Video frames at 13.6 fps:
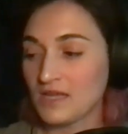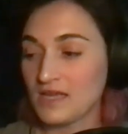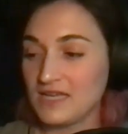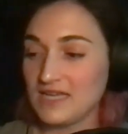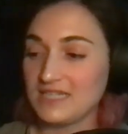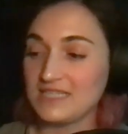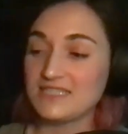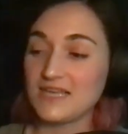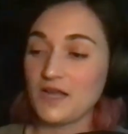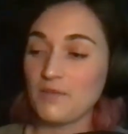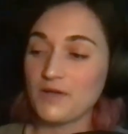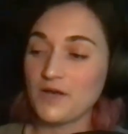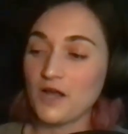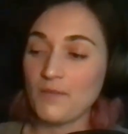It's set
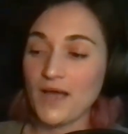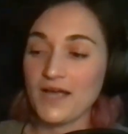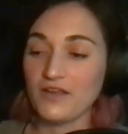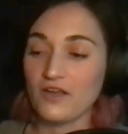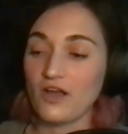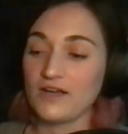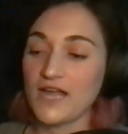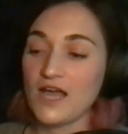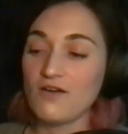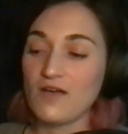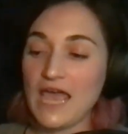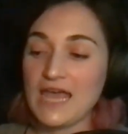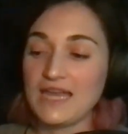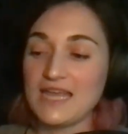up in our backyard now,
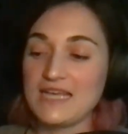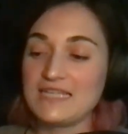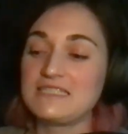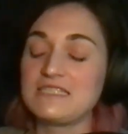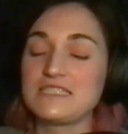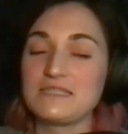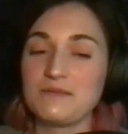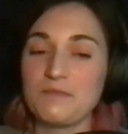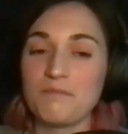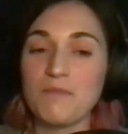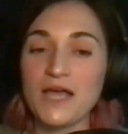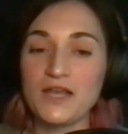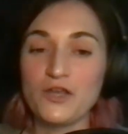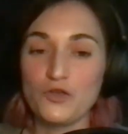and it's
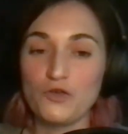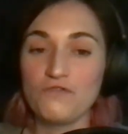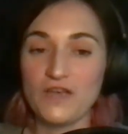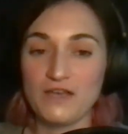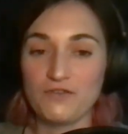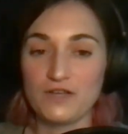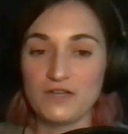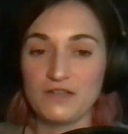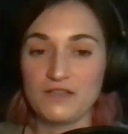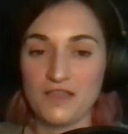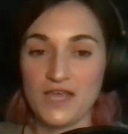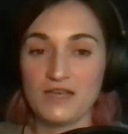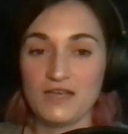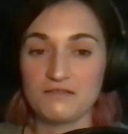my new favorite
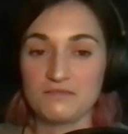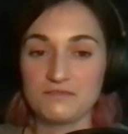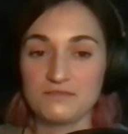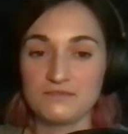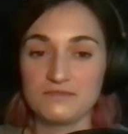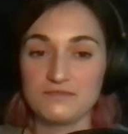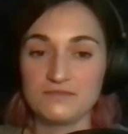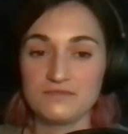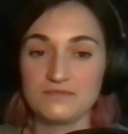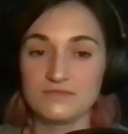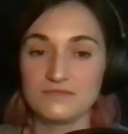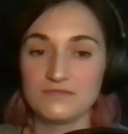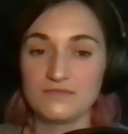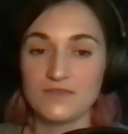thing.
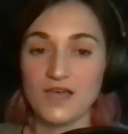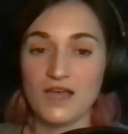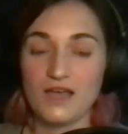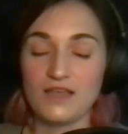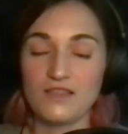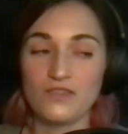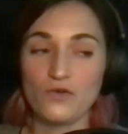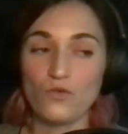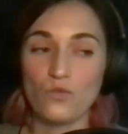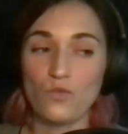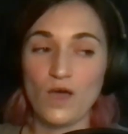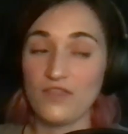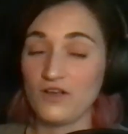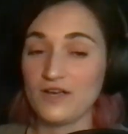The
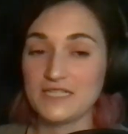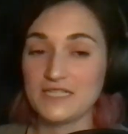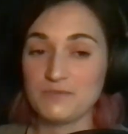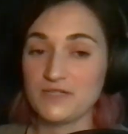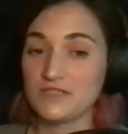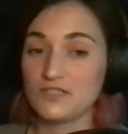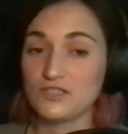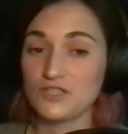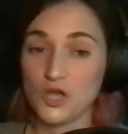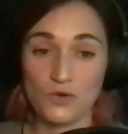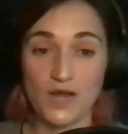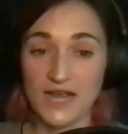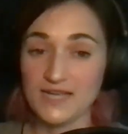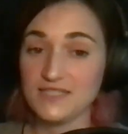weather has been so
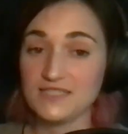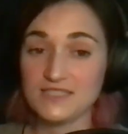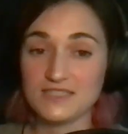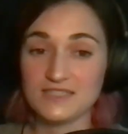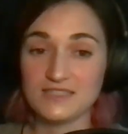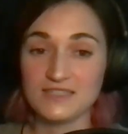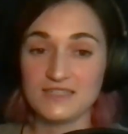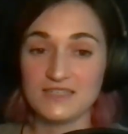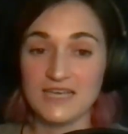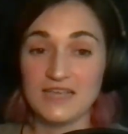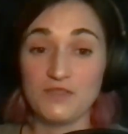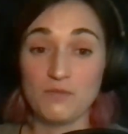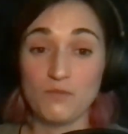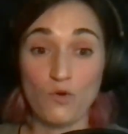nice
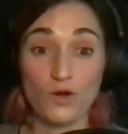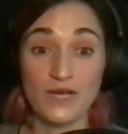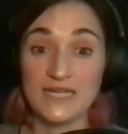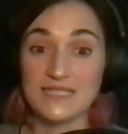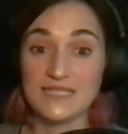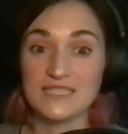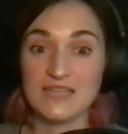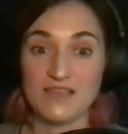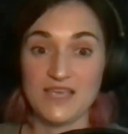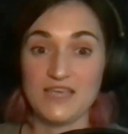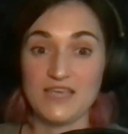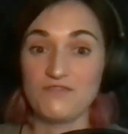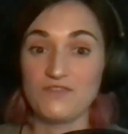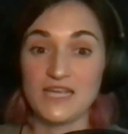in the mornings and the
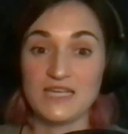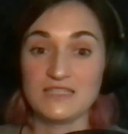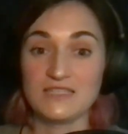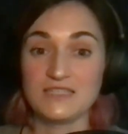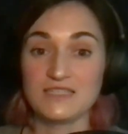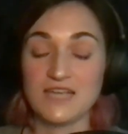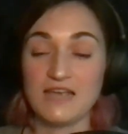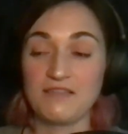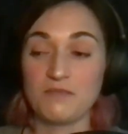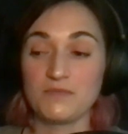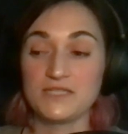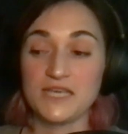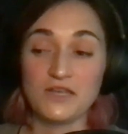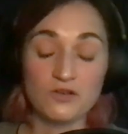evenings, and the
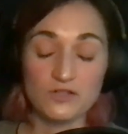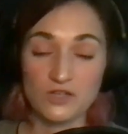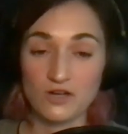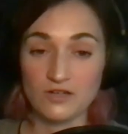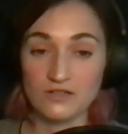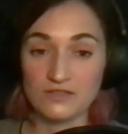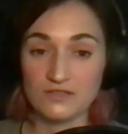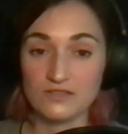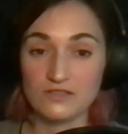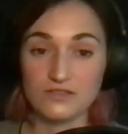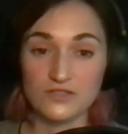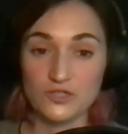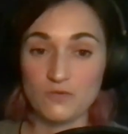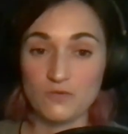mosquitoes aren't
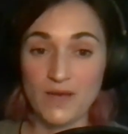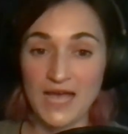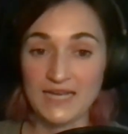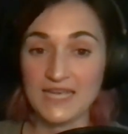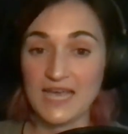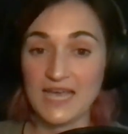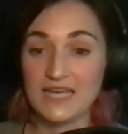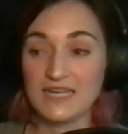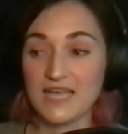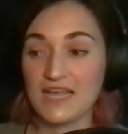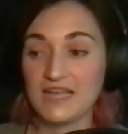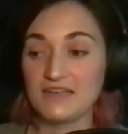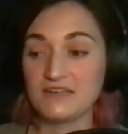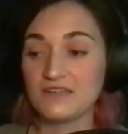too bad yet,
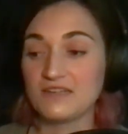and